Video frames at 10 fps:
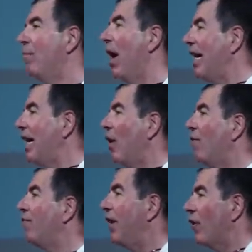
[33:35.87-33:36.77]
My
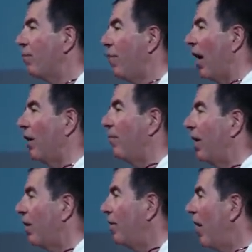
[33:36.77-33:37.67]
ego feels better
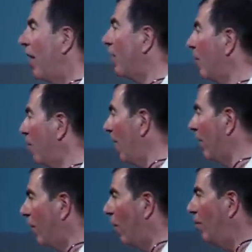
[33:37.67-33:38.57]
because now it has a way
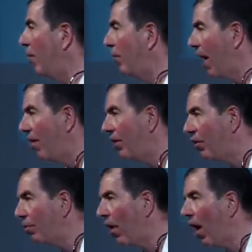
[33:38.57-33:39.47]
of coping with having
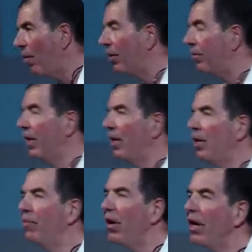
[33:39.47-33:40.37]
this problem,
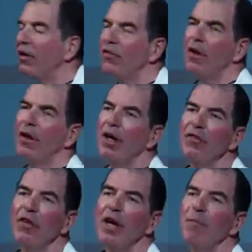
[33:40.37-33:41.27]
but it is, a,
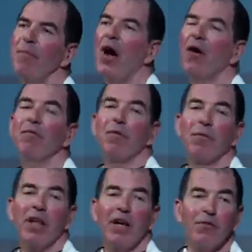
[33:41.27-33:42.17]
is it a powerful
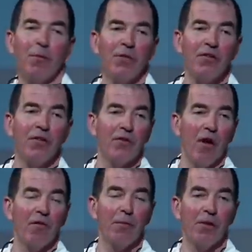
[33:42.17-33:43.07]
place from which to
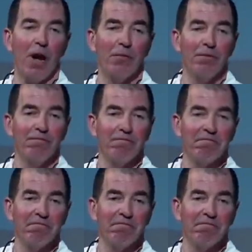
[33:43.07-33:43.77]
solve the problem?